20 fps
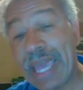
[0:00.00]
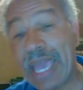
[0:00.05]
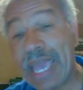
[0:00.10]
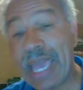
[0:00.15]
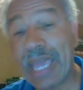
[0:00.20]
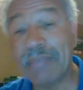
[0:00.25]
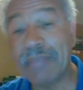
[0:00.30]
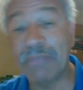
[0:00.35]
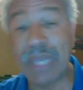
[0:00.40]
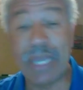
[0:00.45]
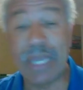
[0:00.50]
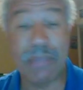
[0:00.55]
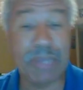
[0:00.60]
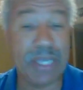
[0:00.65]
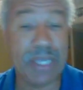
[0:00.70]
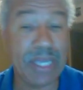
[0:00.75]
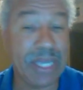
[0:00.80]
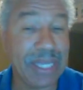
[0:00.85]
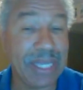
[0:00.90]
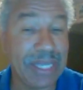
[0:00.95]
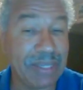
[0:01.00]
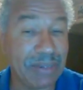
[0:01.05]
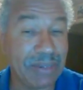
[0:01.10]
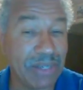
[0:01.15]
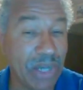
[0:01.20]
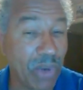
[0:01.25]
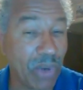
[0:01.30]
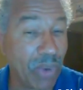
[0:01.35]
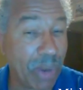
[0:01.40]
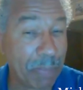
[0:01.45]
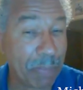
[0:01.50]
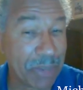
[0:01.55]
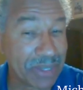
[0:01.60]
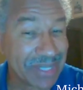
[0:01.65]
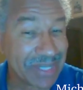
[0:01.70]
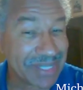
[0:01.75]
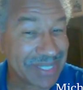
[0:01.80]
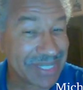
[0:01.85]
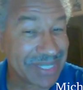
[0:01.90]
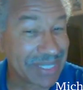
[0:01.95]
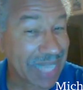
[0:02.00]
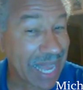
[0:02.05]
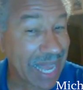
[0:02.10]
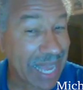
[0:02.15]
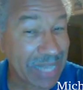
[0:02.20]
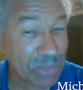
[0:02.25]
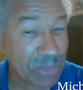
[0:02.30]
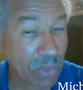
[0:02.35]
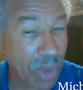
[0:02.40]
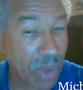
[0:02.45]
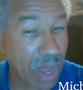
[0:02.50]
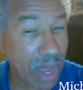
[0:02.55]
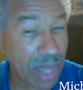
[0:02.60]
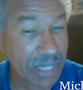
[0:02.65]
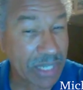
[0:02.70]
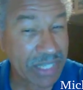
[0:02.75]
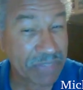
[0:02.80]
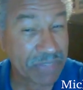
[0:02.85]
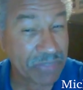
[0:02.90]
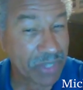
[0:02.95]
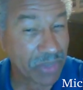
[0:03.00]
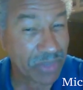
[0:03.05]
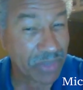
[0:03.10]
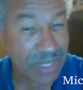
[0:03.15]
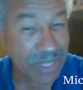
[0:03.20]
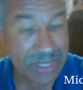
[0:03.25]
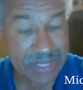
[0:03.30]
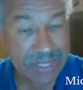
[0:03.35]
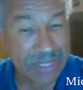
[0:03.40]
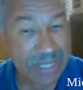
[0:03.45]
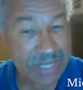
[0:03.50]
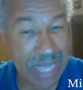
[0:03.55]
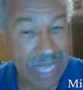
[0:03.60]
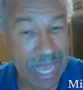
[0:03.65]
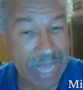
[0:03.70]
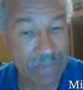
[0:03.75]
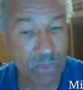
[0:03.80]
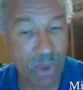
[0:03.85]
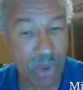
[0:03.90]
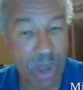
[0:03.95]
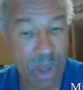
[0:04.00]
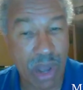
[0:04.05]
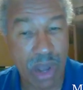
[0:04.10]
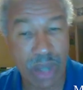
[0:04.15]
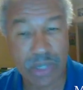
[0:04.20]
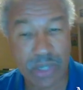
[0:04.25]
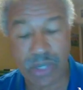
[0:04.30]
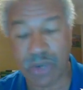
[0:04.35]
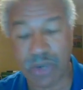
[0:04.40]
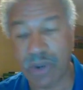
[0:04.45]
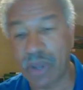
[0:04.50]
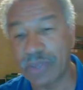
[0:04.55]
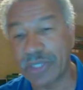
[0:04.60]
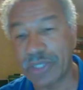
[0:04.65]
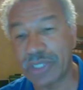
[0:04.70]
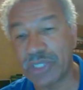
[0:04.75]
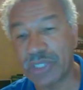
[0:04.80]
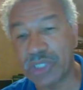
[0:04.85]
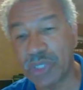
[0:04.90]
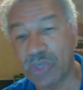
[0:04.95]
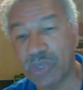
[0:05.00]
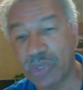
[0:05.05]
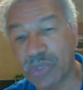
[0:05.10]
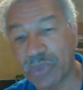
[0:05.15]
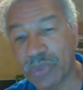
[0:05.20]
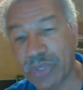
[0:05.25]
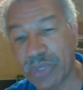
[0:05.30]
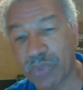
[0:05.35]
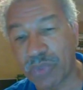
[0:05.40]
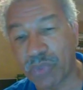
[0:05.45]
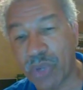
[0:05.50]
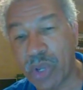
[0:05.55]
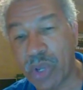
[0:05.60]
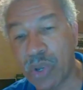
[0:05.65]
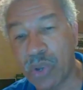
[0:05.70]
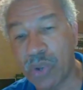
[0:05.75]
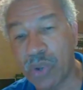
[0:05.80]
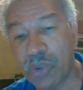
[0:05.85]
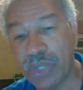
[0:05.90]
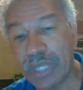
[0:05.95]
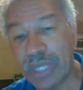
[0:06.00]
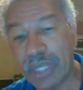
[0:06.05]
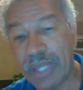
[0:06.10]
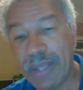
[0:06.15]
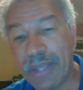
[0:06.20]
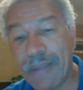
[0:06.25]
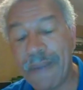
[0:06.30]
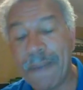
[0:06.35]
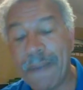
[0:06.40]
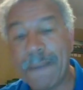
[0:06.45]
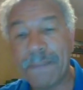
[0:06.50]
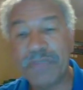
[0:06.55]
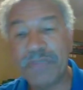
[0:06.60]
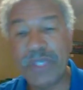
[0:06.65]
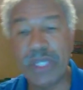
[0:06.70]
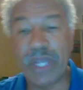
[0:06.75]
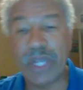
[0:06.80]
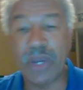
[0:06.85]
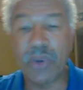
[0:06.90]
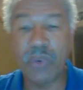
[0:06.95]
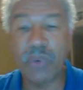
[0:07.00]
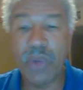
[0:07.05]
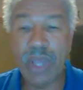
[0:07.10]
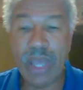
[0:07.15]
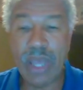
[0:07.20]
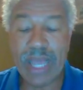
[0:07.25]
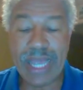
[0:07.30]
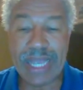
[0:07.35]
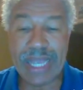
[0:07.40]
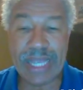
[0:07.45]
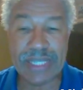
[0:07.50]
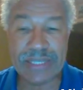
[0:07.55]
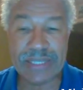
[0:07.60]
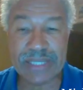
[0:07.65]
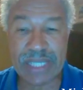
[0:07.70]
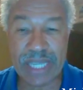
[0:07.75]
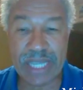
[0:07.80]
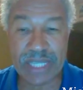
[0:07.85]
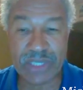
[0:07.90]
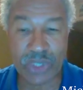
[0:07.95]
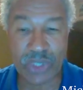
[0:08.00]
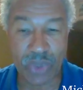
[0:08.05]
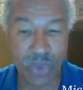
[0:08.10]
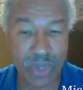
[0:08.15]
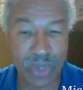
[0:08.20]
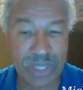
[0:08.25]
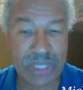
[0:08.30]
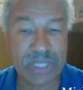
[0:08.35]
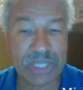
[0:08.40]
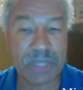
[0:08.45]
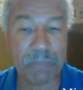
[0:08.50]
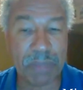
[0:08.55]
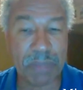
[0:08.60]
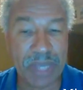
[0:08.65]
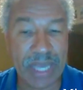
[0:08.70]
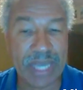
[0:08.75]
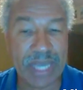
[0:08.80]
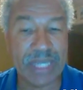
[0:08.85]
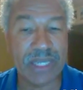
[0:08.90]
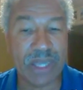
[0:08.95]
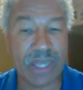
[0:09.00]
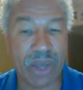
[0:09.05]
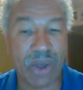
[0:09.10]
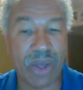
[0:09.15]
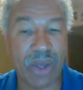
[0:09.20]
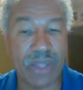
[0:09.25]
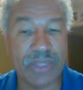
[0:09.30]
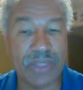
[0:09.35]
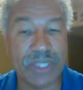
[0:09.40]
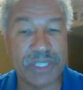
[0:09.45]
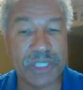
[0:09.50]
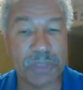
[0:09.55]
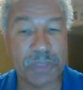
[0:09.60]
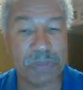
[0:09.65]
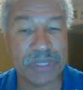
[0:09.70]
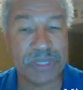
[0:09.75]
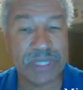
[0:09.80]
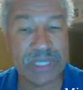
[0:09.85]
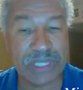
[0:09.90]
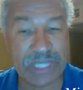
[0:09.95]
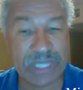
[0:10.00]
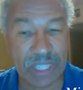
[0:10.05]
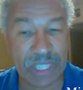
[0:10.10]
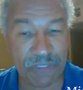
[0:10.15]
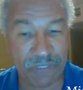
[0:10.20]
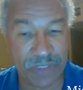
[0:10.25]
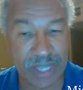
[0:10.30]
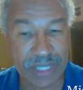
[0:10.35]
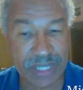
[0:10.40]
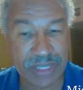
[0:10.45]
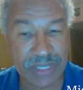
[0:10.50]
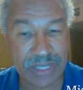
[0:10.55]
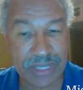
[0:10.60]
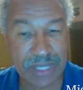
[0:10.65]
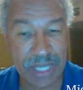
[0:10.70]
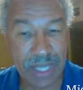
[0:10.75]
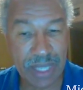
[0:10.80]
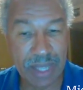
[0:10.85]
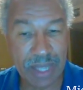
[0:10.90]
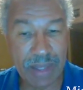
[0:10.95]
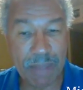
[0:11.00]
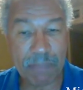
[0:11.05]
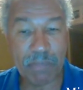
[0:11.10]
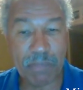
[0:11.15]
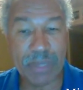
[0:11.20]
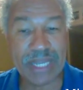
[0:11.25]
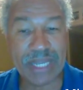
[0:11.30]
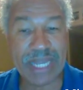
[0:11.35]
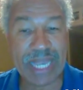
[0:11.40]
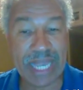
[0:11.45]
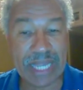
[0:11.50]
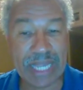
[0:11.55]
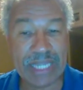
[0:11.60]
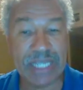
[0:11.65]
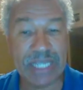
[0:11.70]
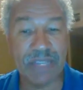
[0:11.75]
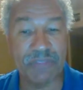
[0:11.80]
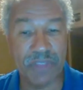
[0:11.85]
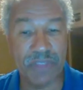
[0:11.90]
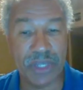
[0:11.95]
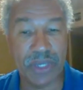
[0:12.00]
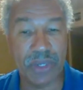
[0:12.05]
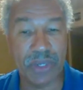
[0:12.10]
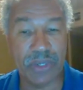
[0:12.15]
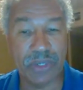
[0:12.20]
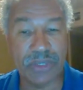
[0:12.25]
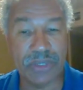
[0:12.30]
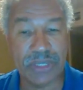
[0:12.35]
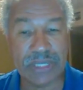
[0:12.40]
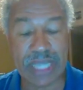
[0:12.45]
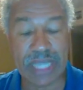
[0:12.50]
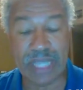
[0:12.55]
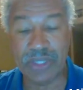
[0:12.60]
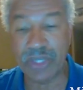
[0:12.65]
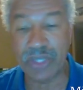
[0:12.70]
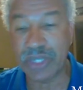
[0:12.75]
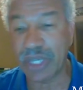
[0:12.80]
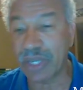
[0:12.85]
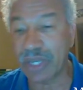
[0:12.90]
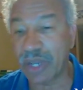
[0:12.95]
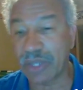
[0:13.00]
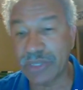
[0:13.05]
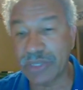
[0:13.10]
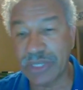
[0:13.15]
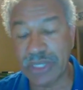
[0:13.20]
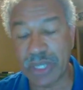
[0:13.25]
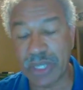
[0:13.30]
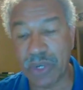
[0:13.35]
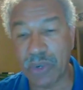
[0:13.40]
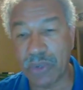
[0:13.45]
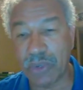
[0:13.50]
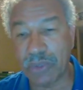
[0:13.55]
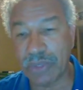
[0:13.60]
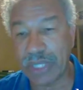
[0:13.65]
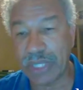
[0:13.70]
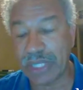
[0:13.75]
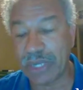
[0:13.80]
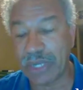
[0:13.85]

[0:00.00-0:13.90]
and maybe go up on the sidewalk if there is a sidewalk or on the shoulder of the road. you know it's going to depend on the specifics, but any of those. And you can also,